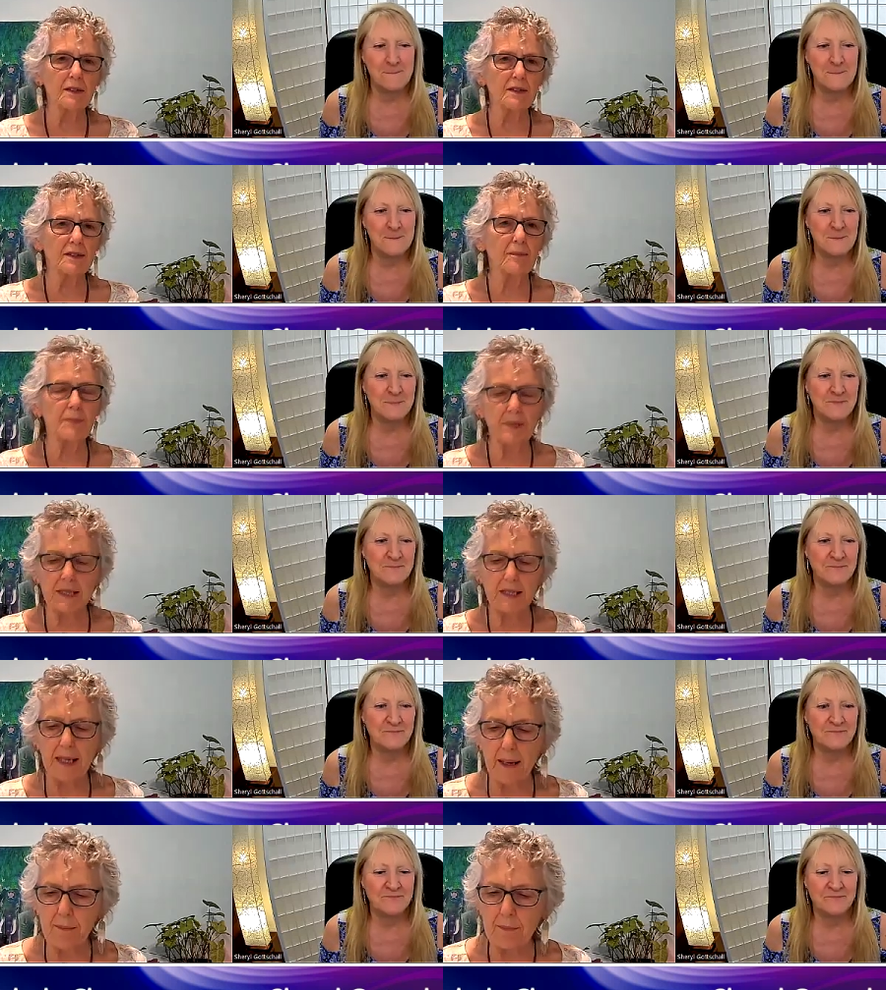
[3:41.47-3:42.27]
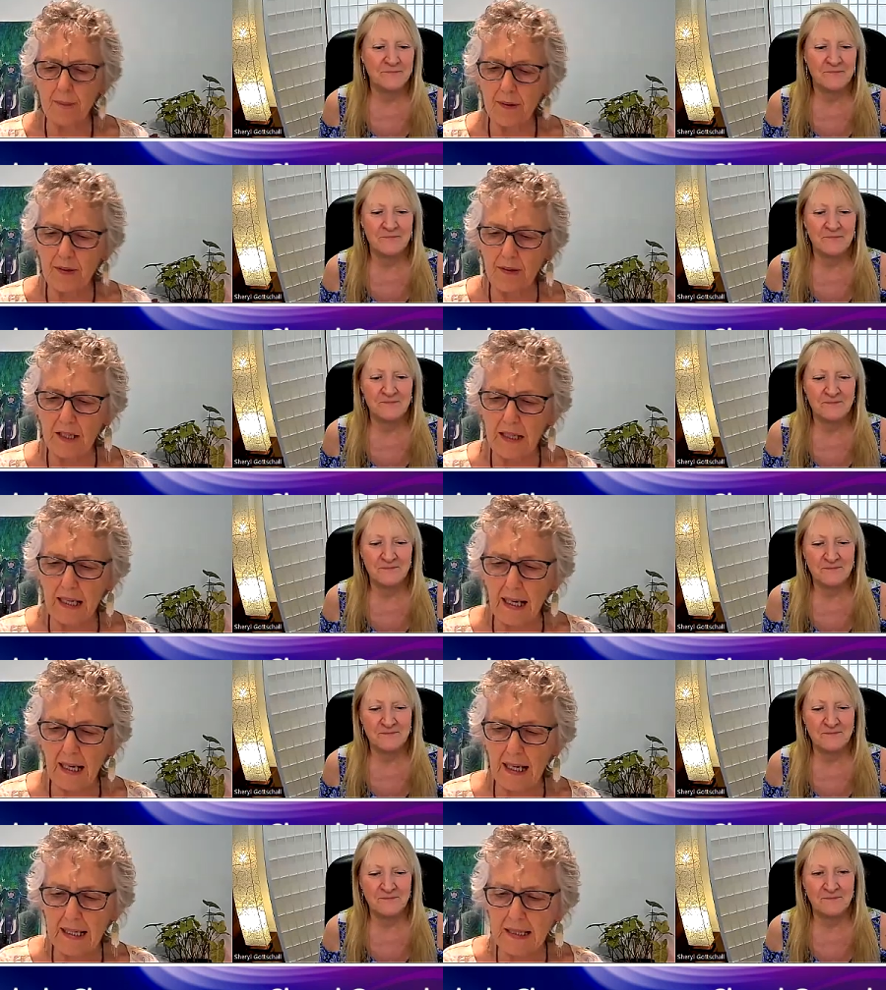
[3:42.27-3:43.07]
Speaker 1: September the
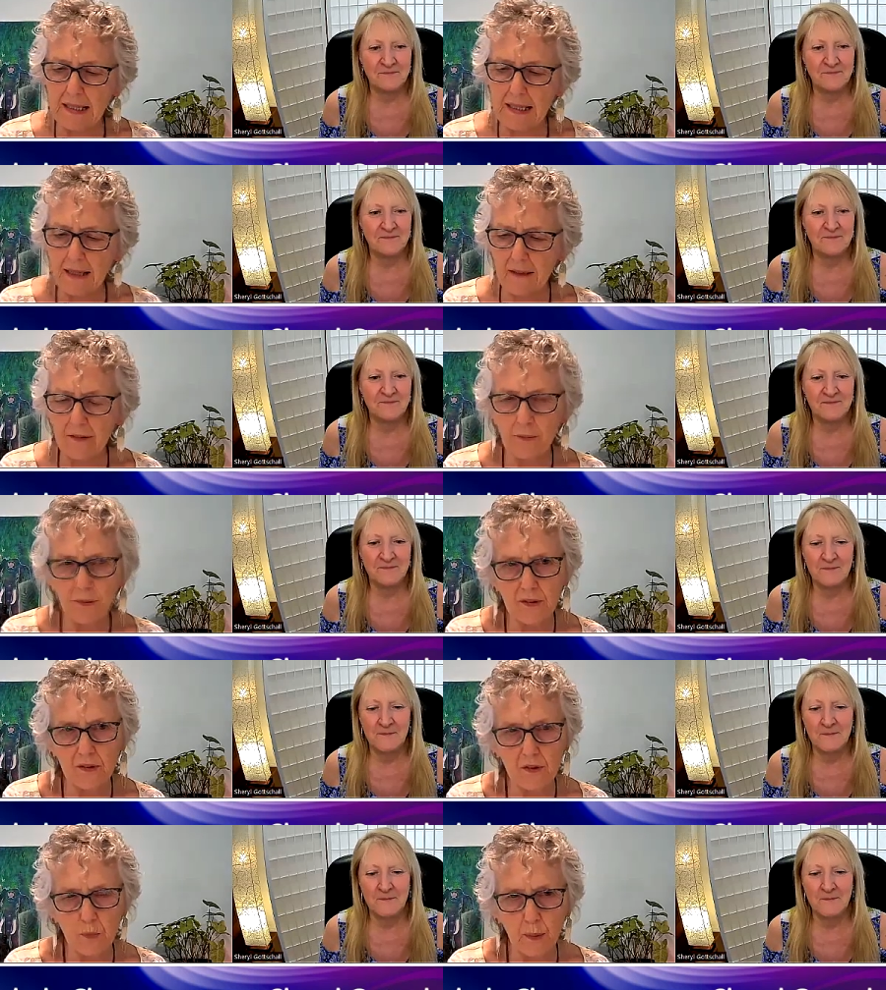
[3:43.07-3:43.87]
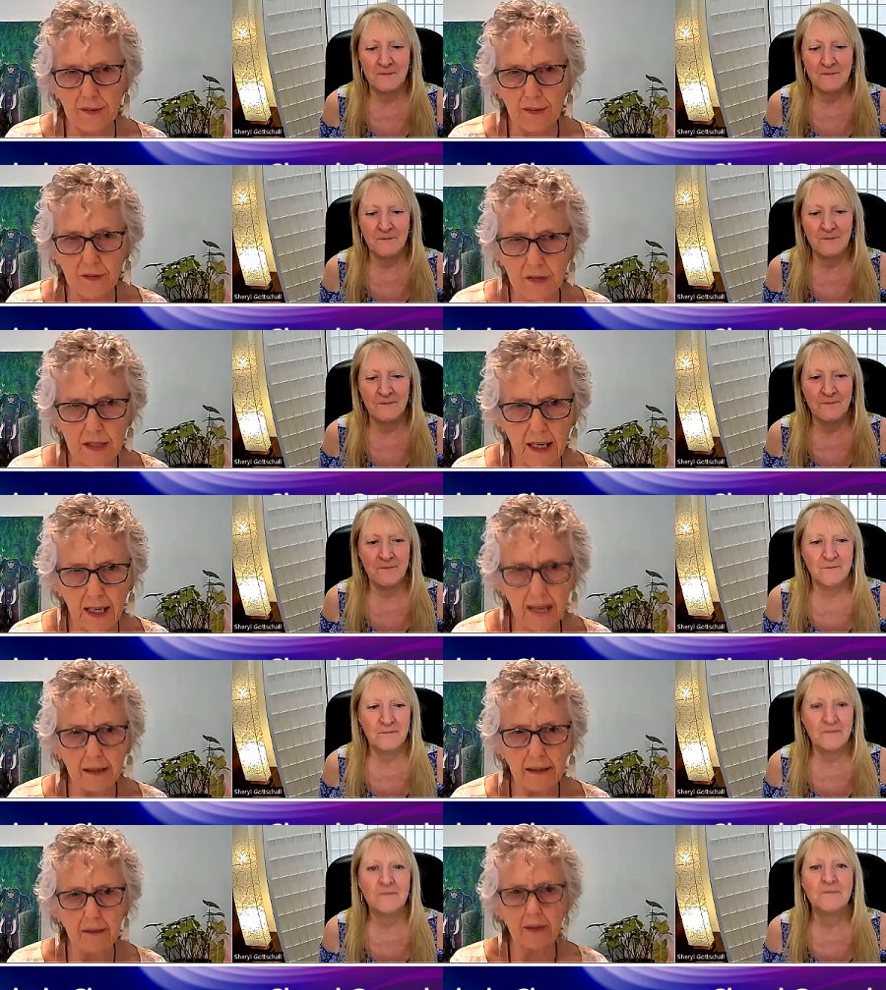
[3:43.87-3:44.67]
18th, which is
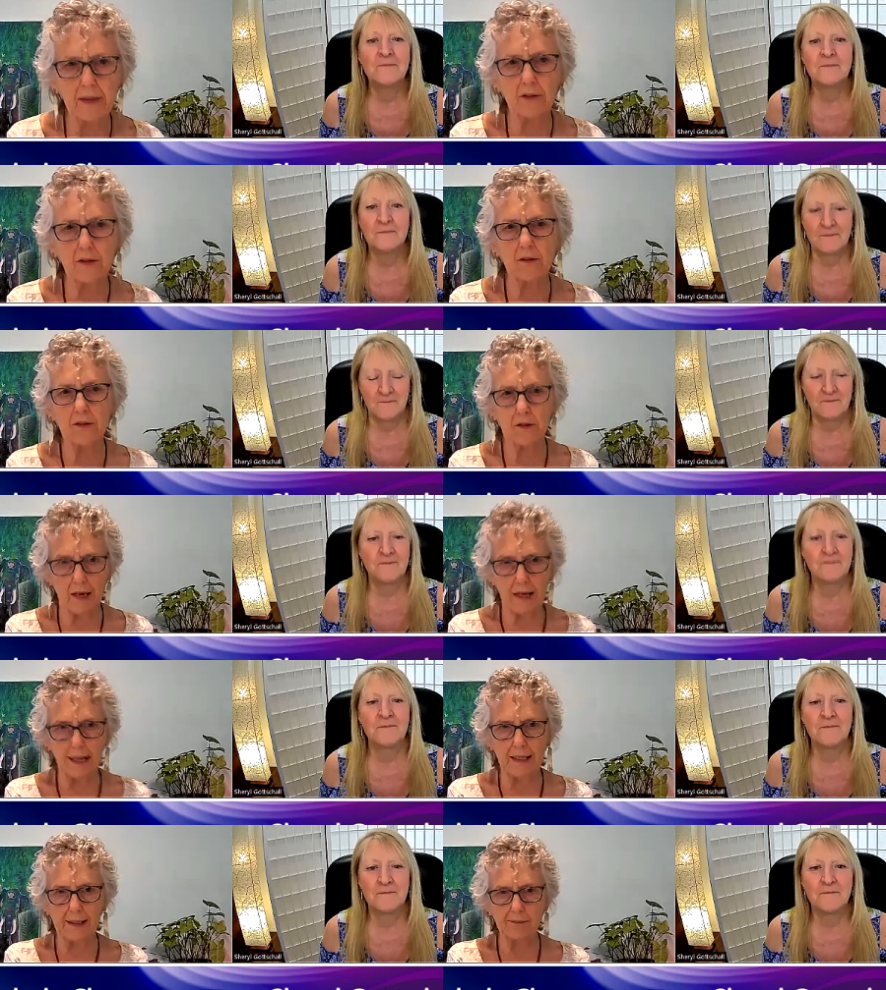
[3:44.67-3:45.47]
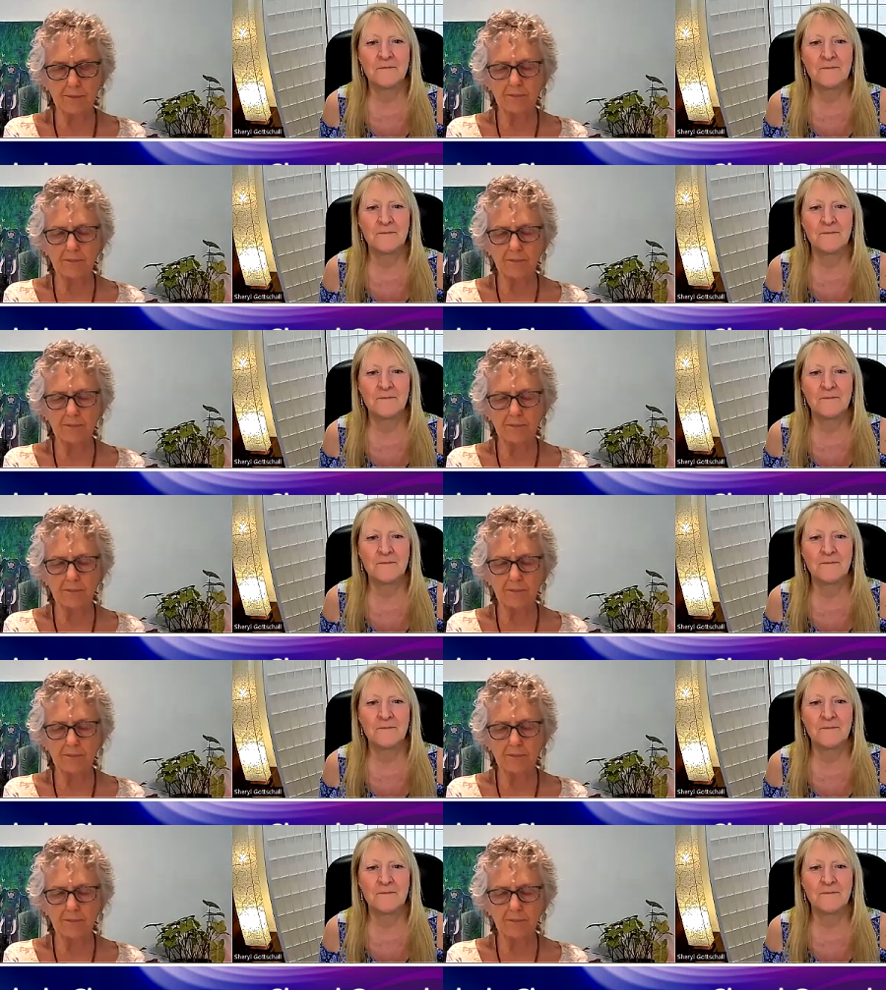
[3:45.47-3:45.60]
Wednesday in Australia,